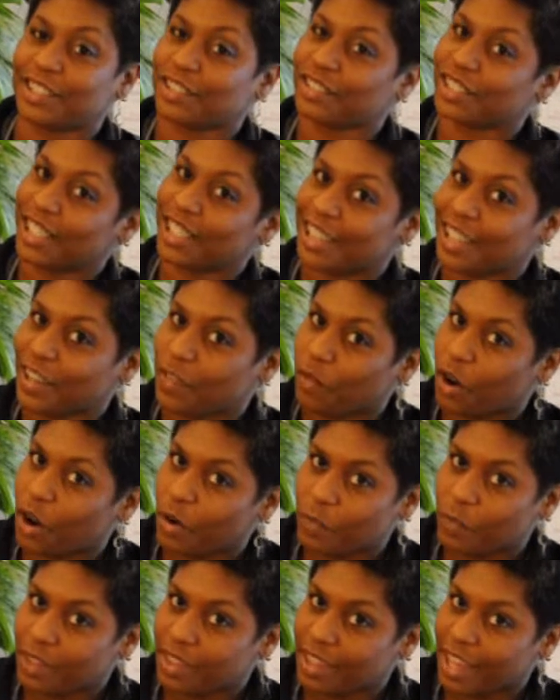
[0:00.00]
Not that there's
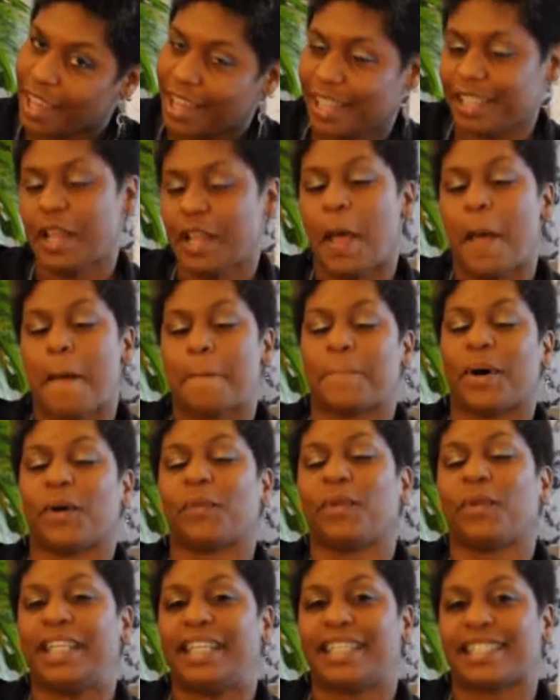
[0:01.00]
anything wrong with that,
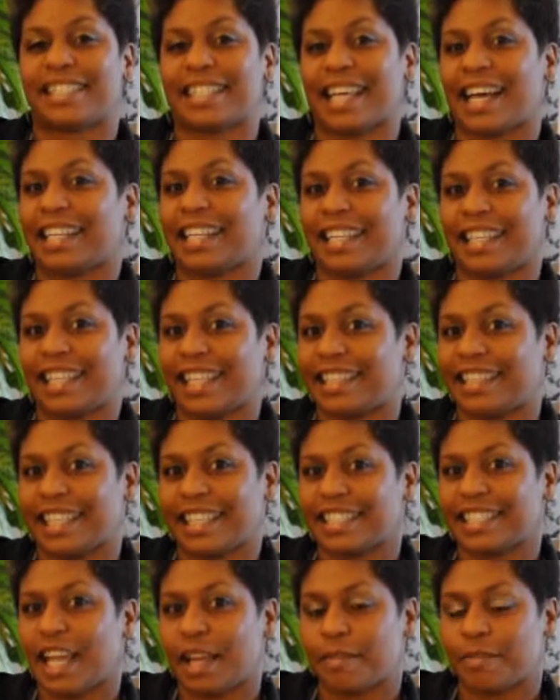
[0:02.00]
but we
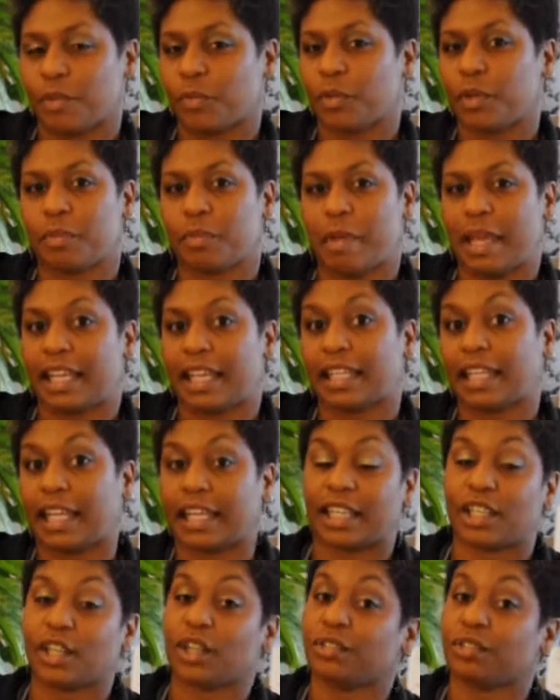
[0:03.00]
decided at that time that we would
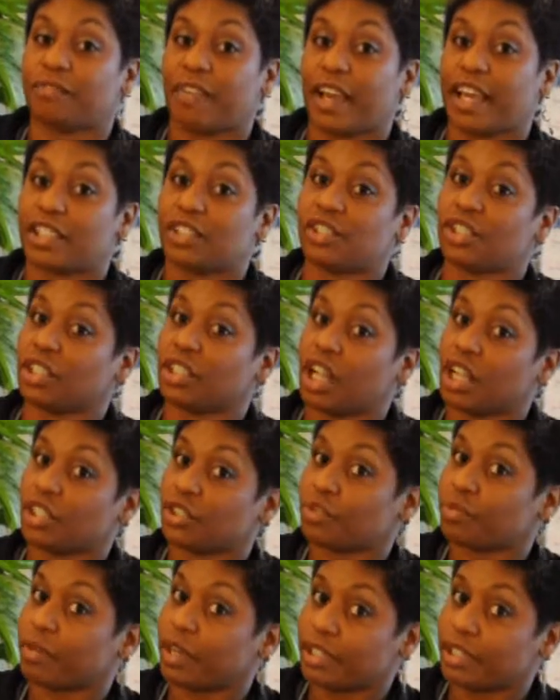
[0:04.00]
make it like an old-fashioned